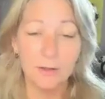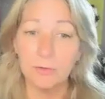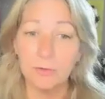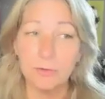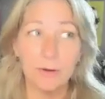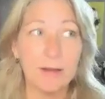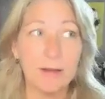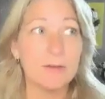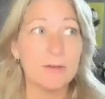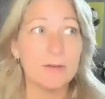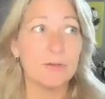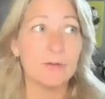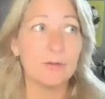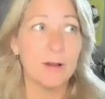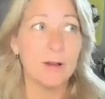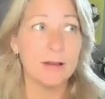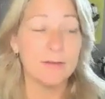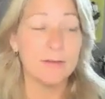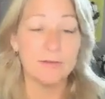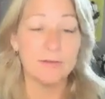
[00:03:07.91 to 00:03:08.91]
great
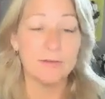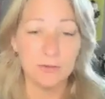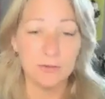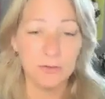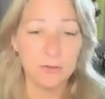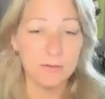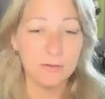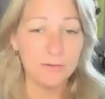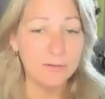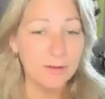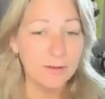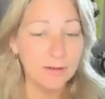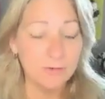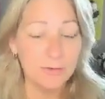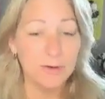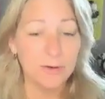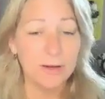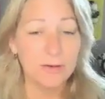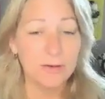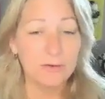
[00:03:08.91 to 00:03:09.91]
transitions and
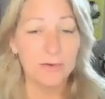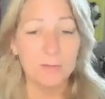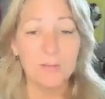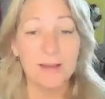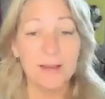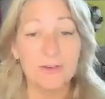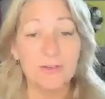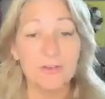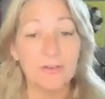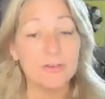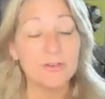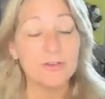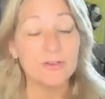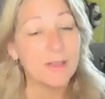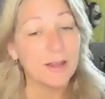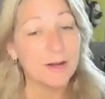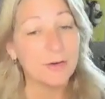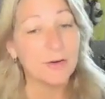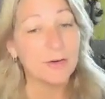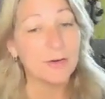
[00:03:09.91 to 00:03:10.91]
transformations
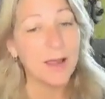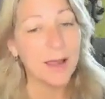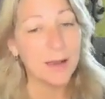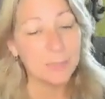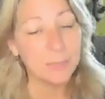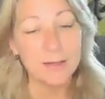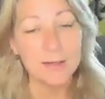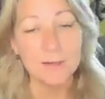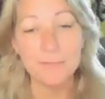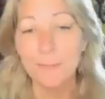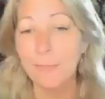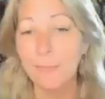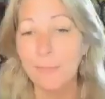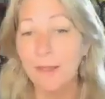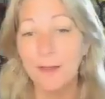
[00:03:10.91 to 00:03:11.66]
that are happening.